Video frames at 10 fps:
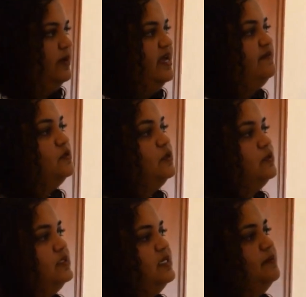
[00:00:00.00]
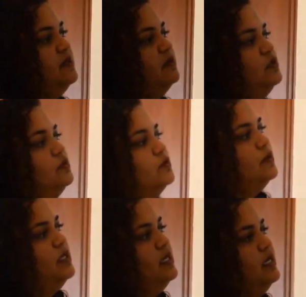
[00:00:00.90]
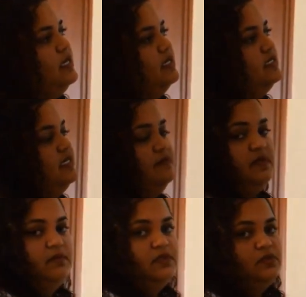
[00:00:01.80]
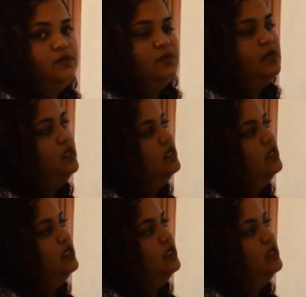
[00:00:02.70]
we have to go to step number 2. And step number 2